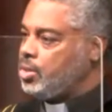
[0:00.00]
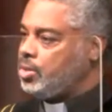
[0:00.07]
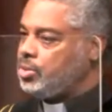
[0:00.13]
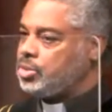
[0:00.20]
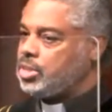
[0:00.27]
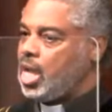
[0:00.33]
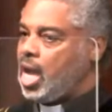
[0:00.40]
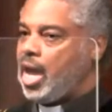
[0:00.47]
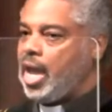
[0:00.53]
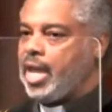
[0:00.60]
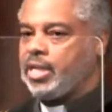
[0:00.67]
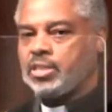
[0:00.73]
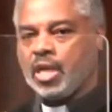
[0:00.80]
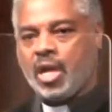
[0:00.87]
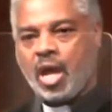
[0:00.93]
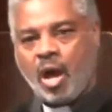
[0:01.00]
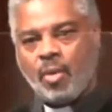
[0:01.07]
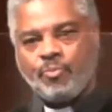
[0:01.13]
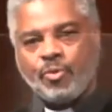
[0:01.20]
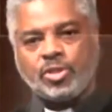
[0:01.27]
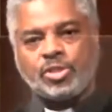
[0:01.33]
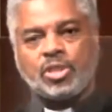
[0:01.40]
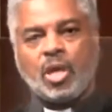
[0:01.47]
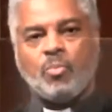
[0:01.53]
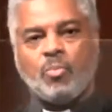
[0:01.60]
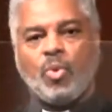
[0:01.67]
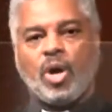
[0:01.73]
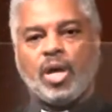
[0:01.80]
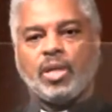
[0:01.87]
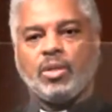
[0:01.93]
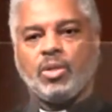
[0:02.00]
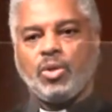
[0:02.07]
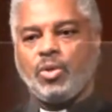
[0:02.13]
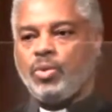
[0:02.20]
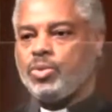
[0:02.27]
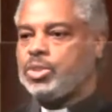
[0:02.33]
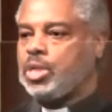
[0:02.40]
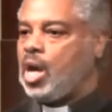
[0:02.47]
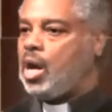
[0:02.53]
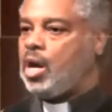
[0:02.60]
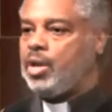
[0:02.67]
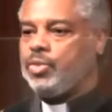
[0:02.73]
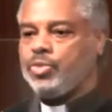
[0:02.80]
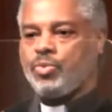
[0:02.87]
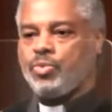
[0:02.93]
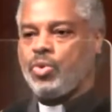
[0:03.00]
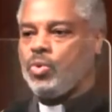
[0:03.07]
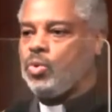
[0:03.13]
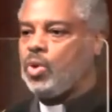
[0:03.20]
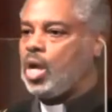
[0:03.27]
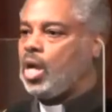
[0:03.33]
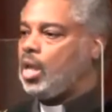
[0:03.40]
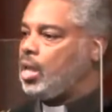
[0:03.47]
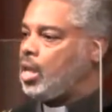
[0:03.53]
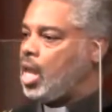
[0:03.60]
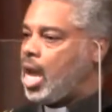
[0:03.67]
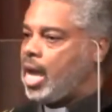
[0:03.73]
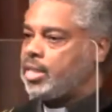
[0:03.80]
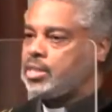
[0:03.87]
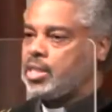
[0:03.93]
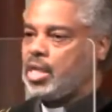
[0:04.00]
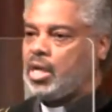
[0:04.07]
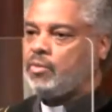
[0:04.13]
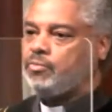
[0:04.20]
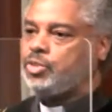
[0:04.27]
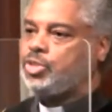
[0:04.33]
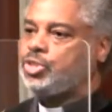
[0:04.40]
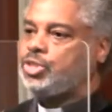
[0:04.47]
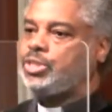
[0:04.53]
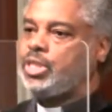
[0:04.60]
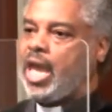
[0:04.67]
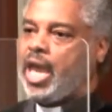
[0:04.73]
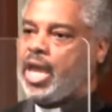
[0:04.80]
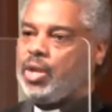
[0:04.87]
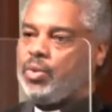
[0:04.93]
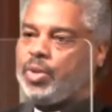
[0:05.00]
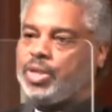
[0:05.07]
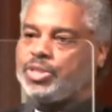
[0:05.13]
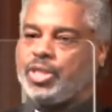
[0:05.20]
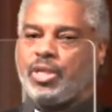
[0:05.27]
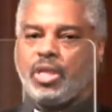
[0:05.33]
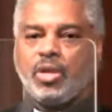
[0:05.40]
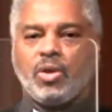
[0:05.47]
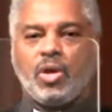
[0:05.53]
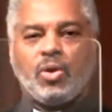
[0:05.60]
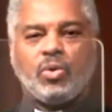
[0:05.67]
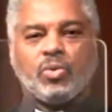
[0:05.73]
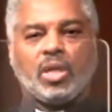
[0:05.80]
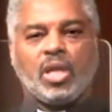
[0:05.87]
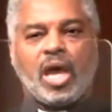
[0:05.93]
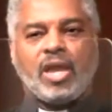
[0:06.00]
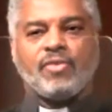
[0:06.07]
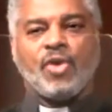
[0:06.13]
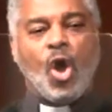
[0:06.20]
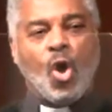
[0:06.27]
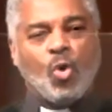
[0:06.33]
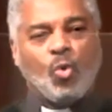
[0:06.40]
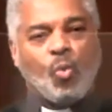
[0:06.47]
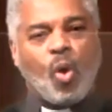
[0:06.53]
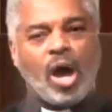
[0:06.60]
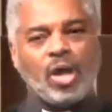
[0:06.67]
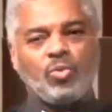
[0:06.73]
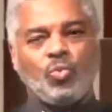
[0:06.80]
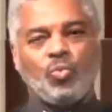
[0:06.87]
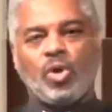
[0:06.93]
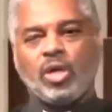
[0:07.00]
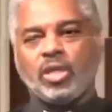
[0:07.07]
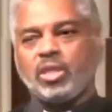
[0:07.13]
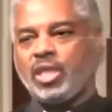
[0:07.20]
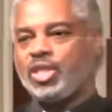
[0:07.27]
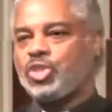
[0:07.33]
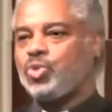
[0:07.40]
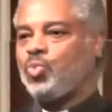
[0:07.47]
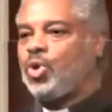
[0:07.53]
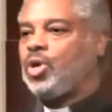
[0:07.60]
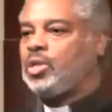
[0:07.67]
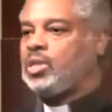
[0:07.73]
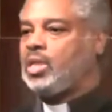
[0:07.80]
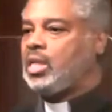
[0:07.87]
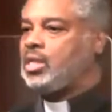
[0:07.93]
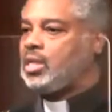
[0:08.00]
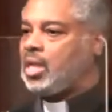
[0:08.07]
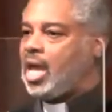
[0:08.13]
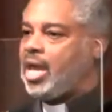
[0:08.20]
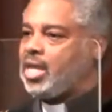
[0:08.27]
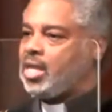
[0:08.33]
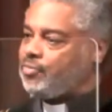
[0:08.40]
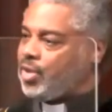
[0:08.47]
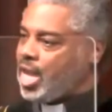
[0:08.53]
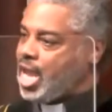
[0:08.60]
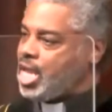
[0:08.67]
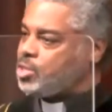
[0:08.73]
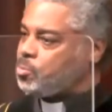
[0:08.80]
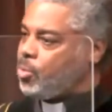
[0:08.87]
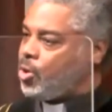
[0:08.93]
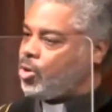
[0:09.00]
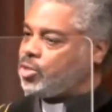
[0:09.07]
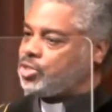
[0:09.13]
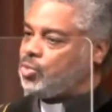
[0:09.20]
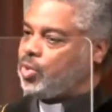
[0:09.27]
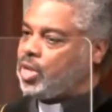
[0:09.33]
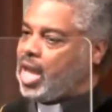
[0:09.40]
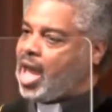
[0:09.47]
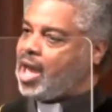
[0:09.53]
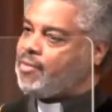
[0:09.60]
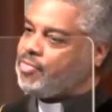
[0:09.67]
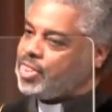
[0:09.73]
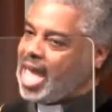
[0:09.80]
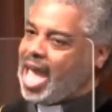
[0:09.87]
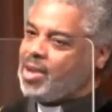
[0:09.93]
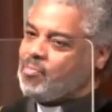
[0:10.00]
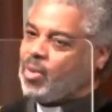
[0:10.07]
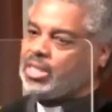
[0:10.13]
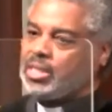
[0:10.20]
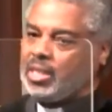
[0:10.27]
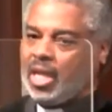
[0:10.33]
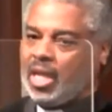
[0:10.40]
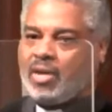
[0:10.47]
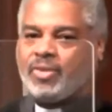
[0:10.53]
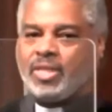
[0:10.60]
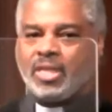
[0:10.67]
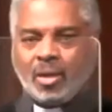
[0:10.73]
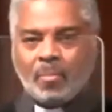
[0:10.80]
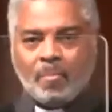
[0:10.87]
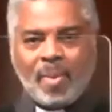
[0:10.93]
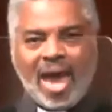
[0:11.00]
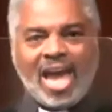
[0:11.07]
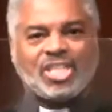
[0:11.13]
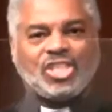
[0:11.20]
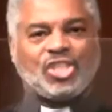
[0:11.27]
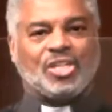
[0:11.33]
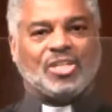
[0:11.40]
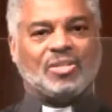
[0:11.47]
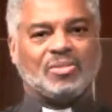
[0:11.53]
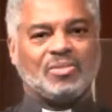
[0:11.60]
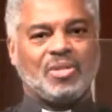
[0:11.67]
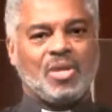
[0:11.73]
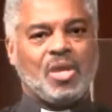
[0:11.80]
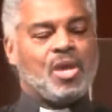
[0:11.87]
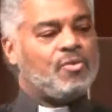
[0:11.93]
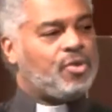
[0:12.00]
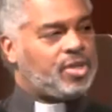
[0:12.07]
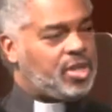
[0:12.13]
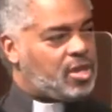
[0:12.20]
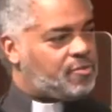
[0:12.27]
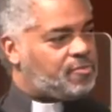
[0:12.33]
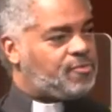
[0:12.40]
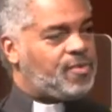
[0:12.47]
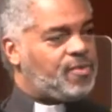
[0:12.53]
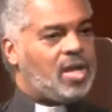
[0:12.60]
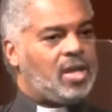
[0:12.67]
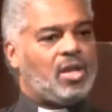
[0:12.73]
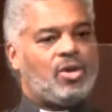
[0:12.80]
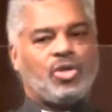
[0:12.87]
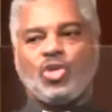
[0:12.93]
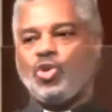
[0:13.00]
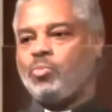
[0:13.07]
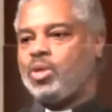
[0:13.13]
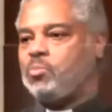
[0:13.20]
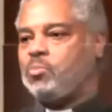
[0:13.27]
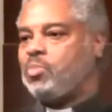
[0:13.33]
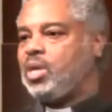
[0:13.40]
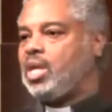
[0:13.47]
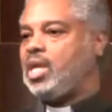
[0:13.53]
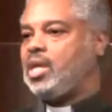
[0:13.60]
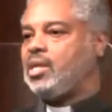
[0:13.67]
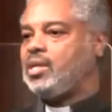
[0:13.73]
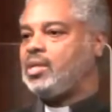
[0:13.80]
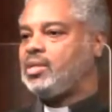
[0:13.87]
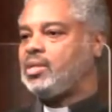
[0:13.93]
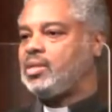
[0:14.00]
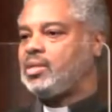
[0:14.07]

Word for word: who's dying, to comfort someone who's gone through a lot of anguish in their own life. What would this world look like if each person would have that much love and compassion for their fellow human being?